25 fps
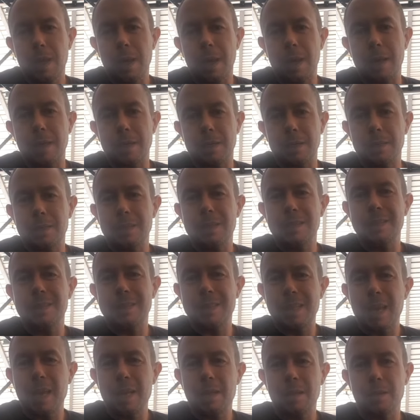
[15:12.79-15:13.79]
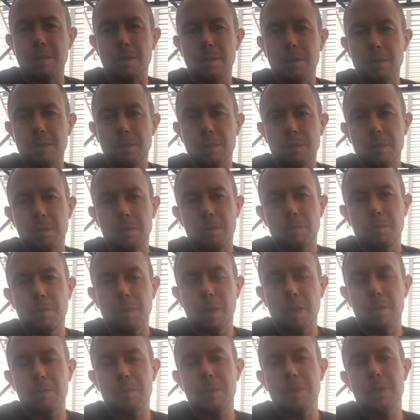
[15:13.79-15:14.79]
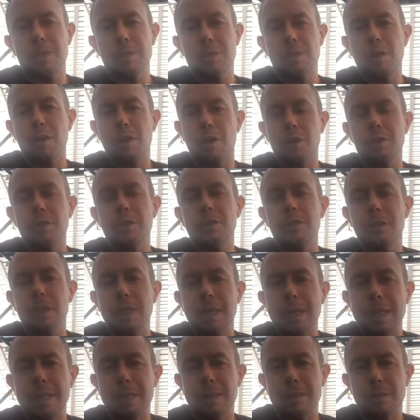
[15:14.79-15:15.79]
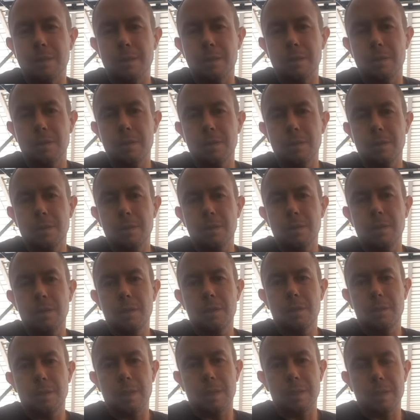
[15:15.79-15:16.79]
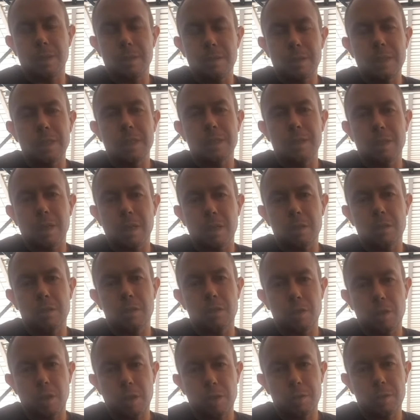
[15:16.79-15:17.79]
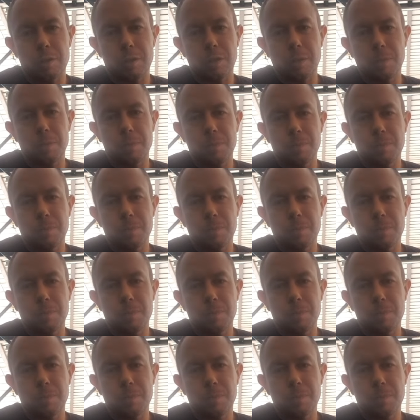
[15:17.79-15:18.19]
and it's 10 millimeters larger in than the GTX 30.